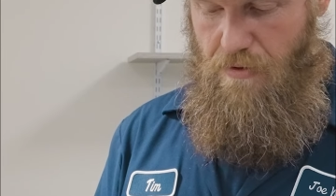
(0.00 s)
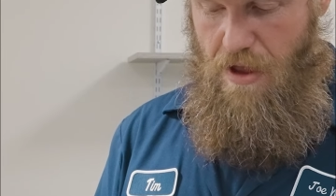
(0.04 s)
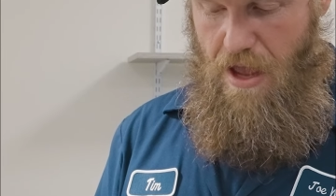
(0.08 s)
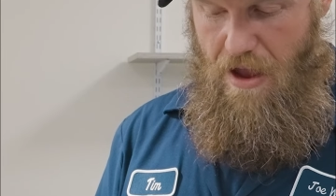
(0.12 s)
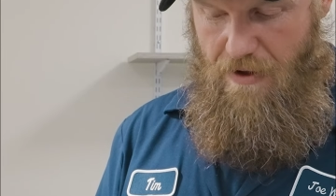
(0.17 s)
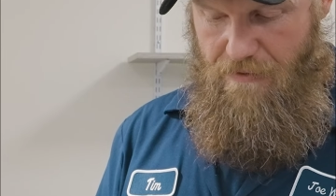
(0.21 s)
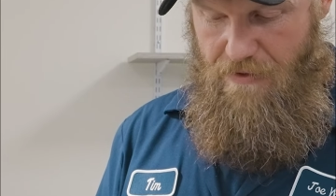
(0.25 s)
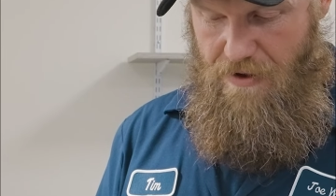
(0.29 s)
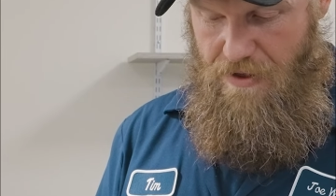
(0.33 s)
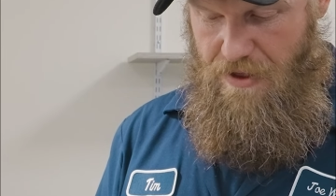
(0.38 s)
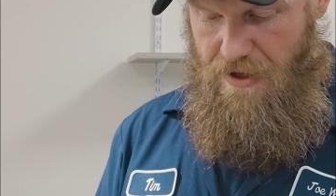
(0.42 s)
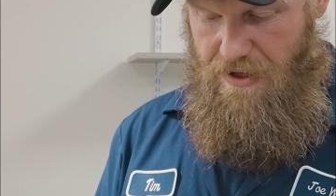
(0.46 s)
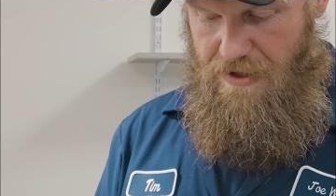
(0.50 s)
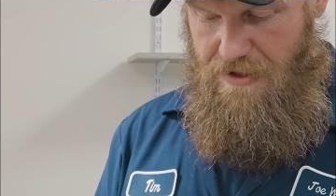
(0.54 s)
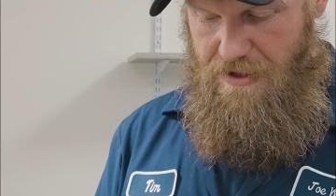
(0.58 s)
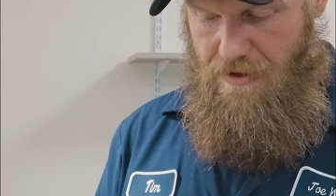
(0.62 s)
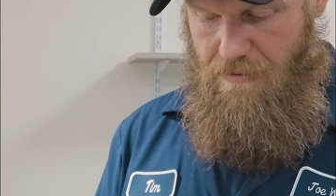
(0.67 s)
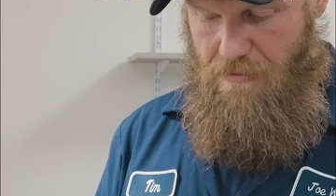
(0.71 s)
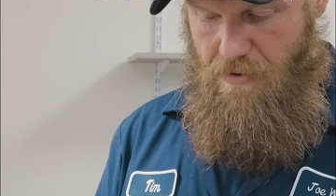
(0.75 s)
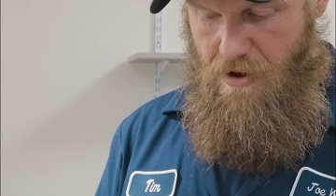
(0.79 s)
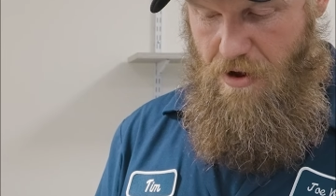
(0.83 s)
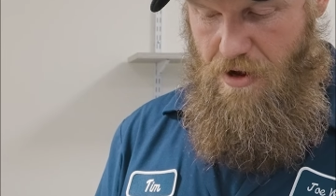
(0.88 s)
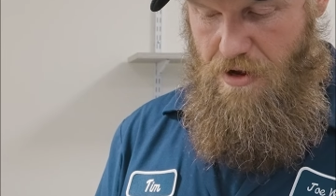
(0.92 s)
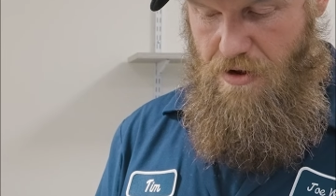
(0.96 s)
everything's
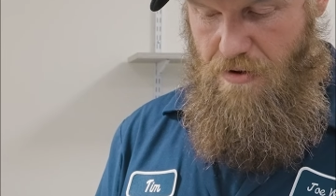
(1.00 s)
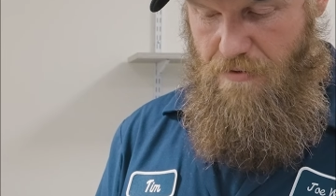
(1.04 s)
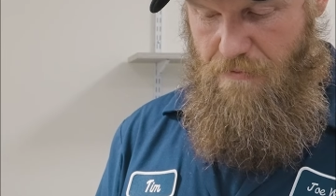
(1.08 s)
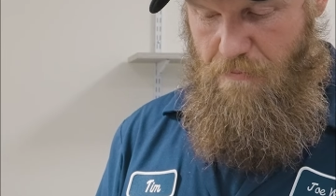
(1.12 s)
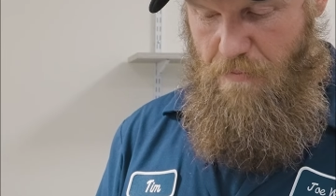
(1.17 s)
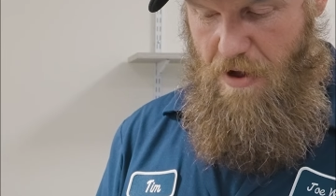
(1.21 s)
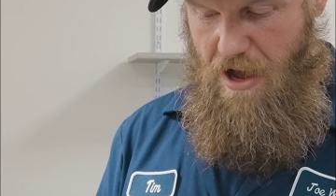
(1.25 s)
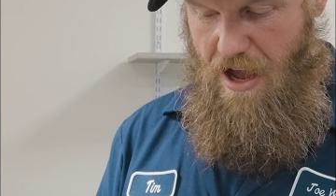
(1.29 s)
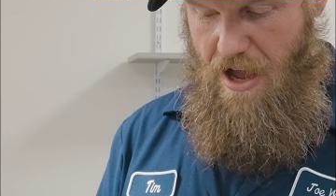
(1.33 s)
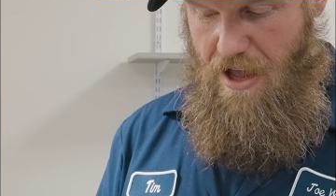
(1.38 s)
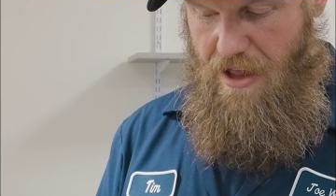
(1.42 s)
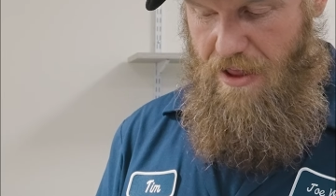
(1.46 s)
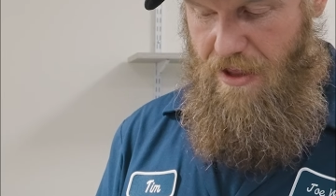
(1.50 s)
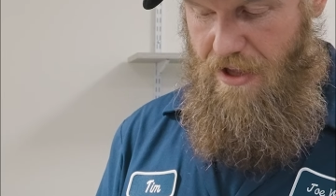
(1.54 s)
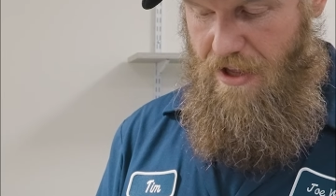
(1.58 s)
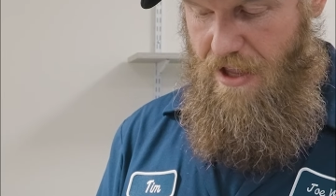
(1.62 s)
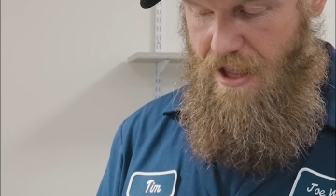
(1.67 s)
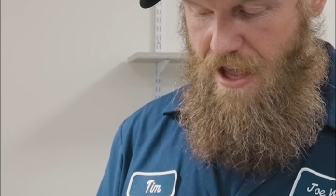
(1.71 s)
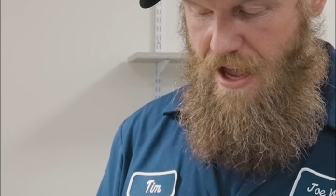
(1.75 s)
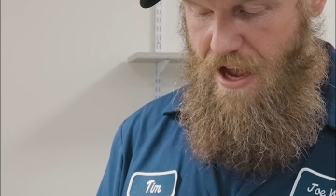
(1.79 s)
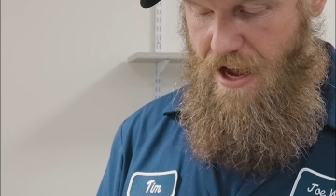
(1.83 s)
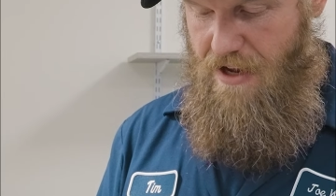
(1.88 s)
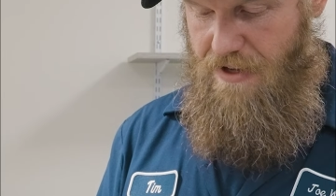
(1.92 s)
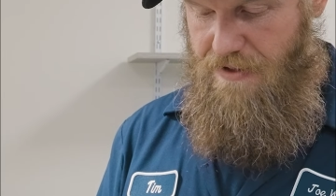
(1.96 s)
come on, you have pilot
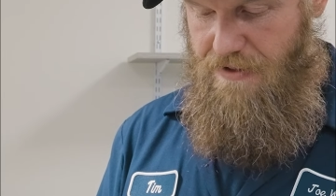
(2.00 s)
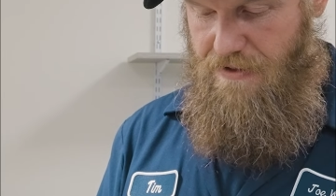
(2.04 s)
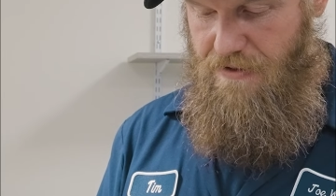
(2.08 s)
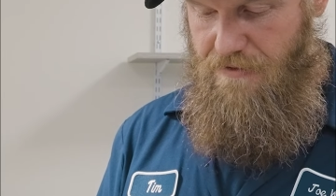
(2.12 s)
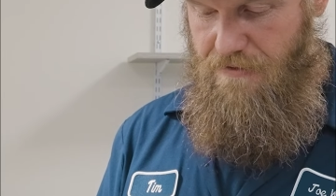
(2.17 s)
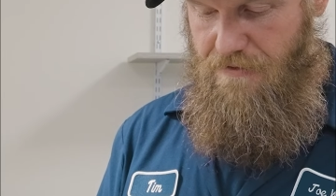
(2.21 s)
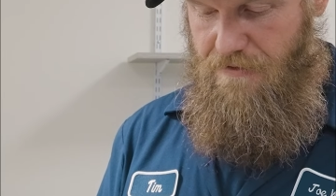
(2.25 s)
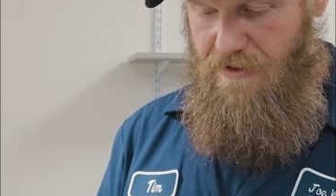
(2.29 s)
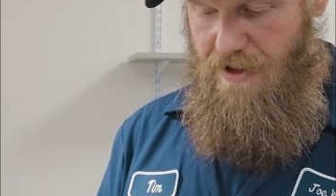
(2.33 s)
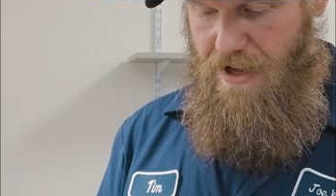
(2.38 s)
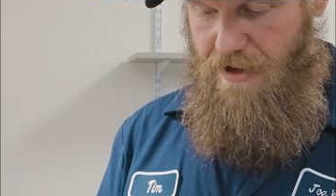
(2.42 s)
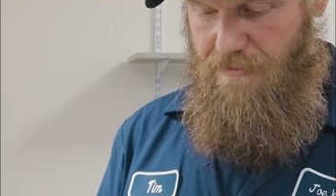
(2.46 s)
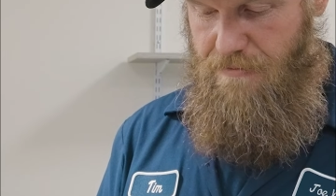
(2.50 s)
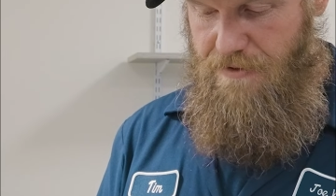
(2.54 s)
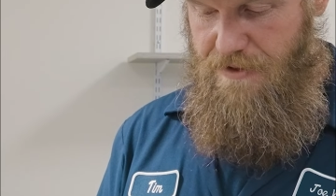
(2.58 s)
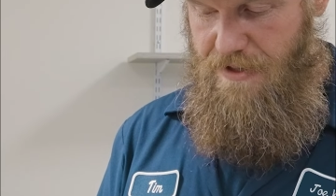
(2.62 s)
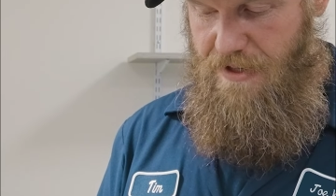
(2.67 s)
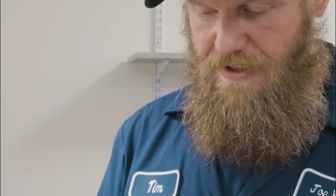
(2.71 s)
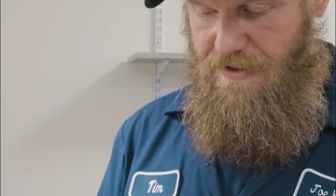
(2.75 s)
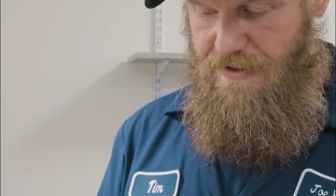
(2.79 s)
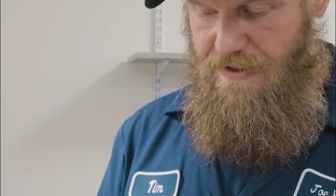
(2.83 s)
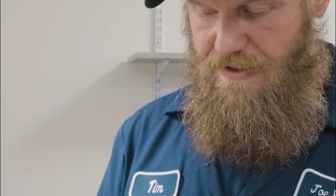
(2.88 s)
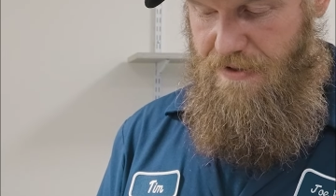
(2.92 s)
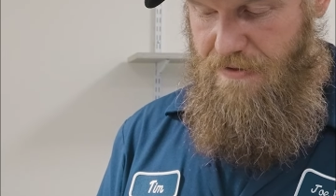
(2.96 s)
gas, your flame
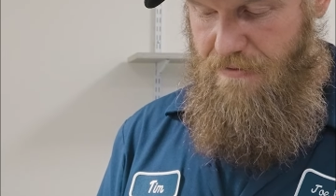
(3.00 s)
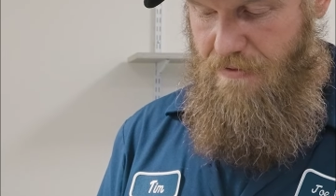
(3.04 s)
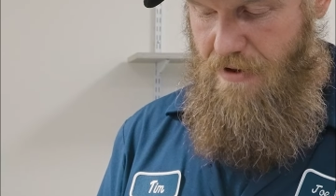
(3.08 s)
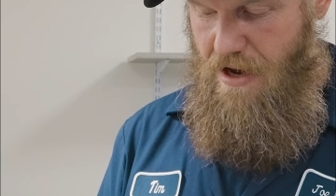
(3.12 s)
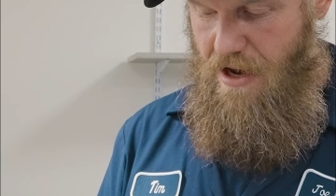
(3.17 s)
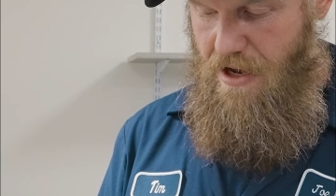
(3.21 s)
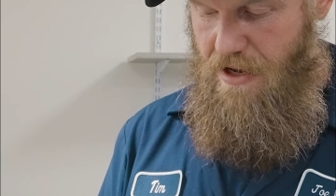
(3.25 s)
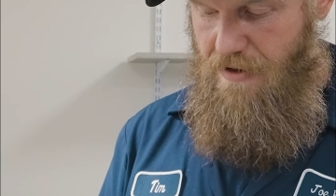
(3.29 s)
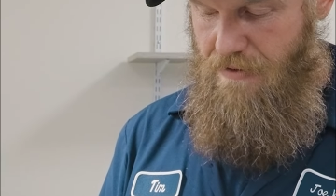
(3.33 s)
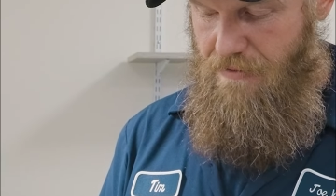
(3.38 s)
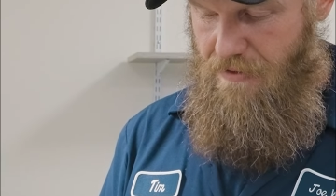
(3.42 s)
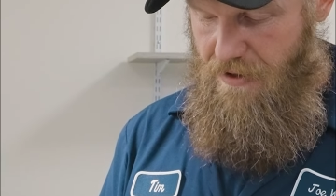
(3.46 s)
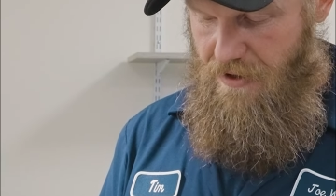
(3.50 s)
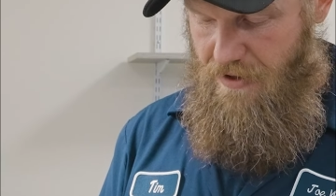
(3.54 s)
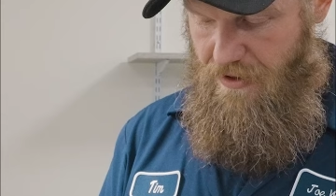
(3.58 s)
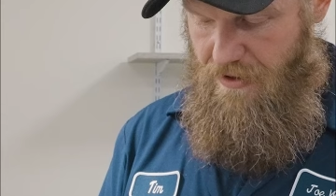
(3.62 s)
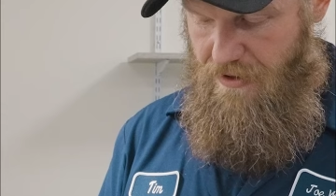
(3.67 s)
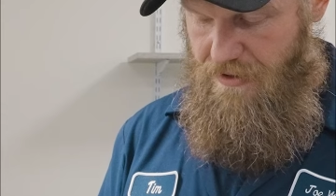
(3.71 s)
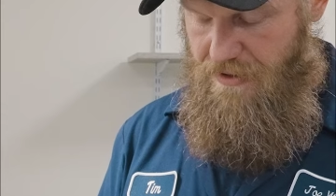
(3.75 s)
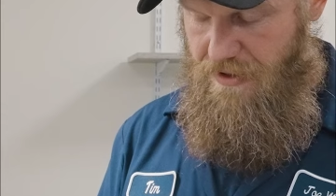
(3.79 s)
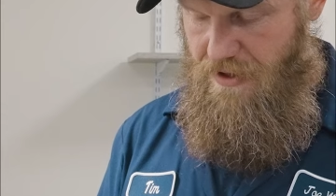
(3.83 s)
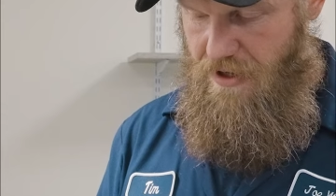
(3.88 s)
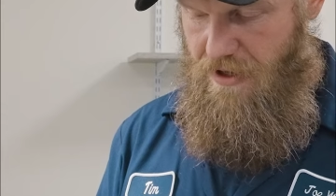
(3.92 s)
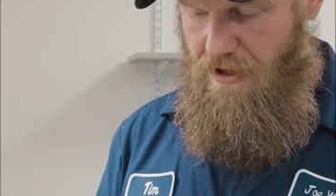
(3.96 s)
sense is right,
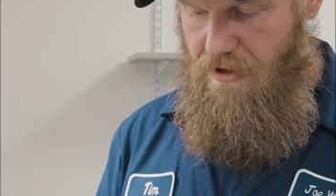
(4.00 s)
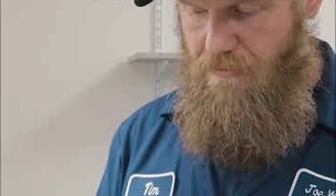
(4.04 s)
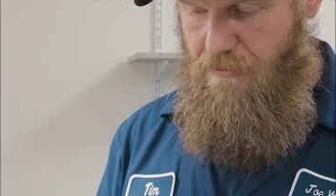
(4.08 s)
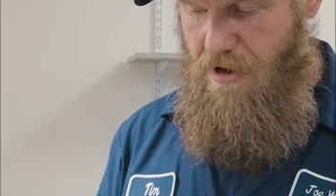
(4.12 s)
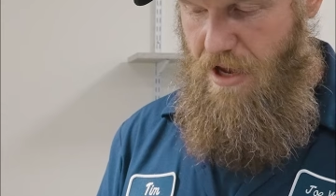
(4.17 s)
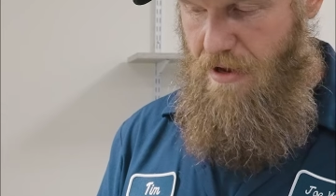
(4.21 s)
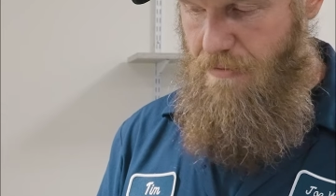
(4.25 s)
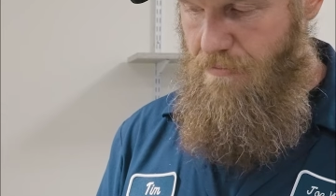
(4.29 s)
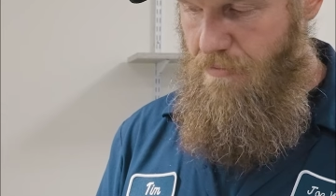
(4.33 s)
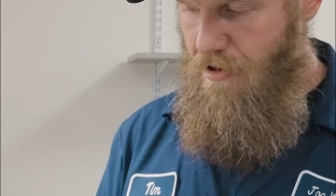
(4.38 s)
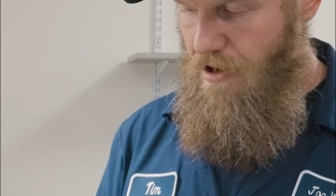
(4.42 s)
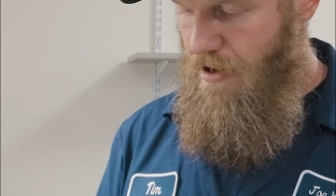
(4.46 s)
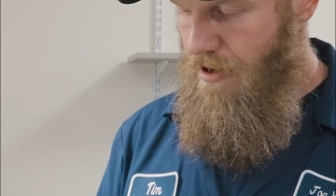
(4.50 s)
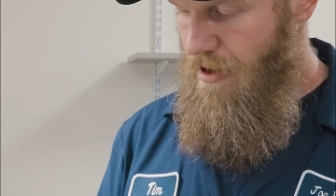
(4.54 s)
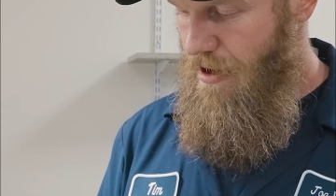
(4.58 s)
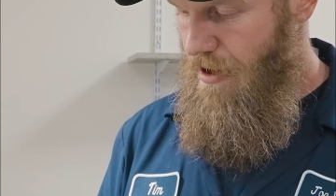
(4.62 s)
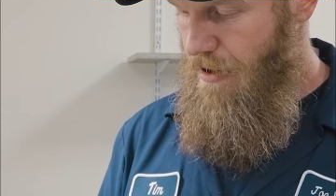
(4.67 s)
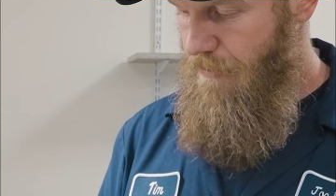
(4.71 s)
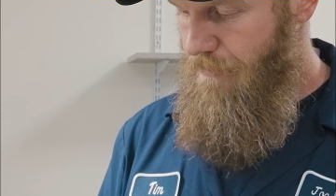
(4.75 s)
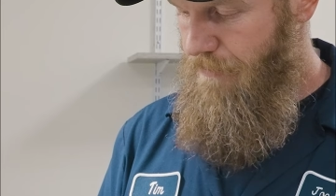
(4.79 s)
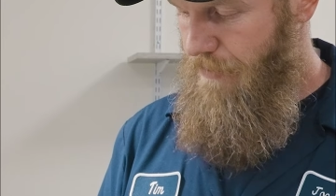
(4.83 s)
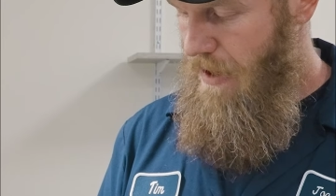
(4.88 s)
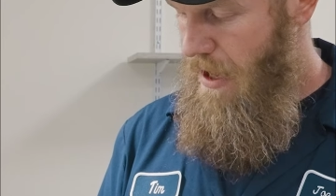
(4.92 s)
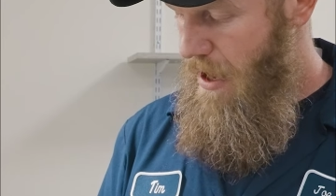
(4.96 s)
turns on the main
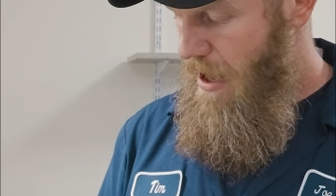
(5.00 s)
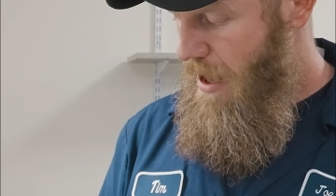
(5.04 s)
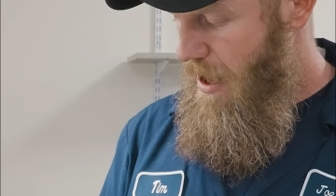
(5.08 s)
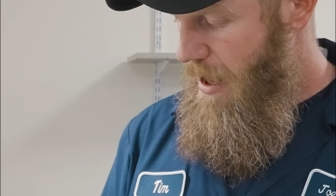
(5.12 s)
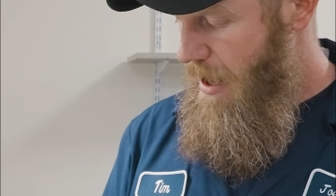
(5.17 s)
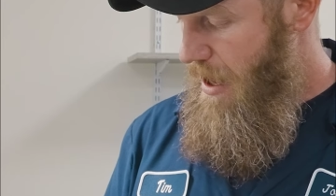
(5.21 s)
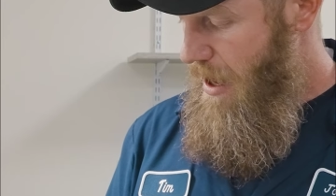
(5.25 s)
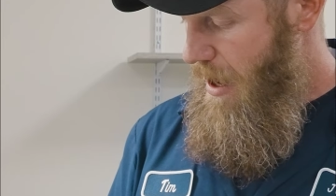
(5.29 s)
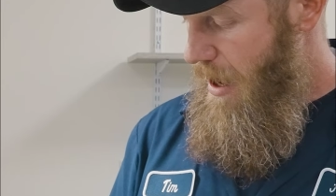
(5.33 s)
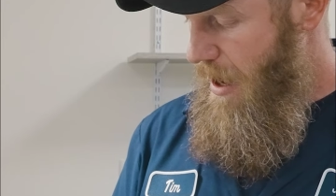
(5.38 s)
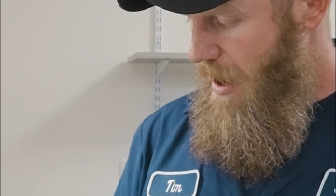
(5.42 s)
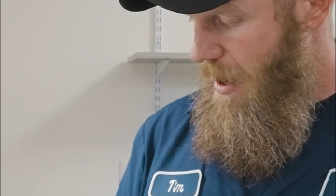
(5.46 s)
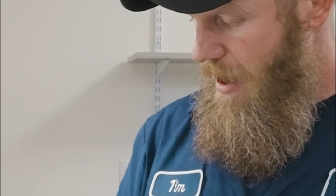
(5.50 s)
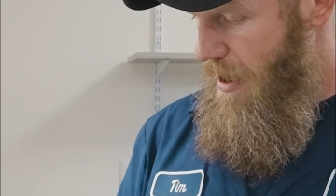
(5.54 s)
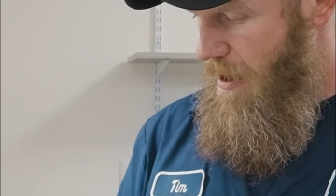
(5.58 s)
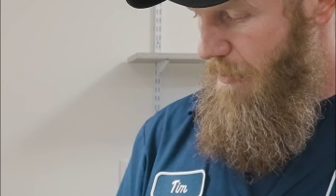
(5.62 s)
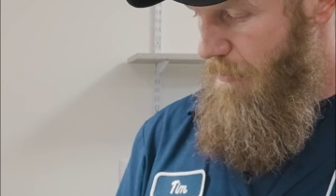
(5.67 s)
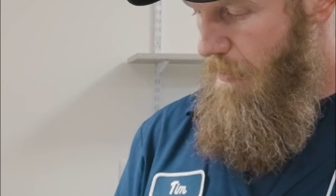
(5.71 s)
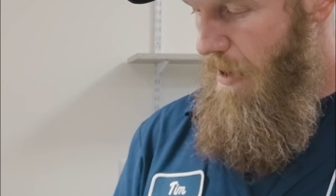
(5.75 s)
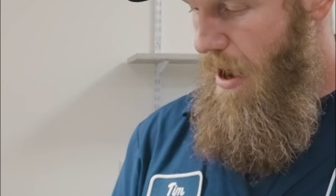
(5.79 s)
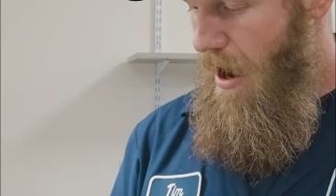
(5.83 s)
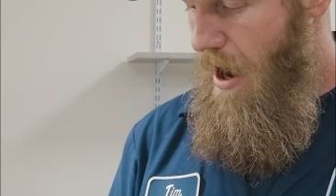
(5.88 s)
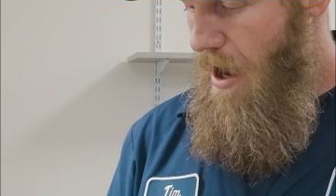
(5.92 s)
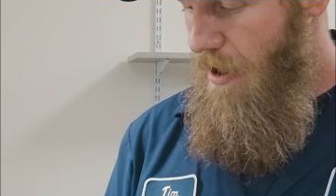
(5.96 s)
burner.
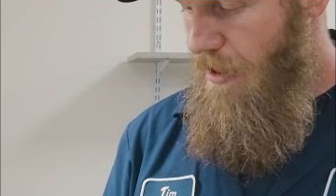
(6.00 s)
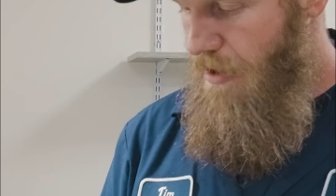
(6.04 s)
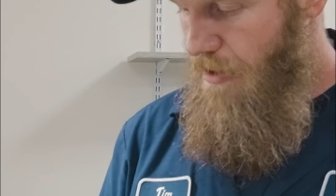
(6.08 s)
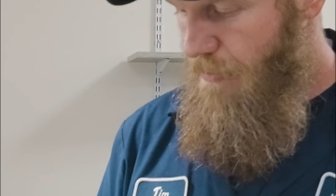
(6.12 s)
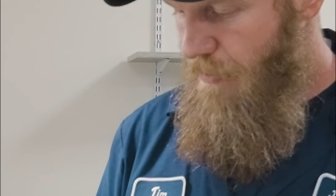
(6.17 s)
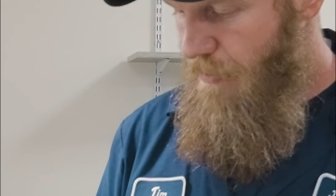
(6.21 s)
Other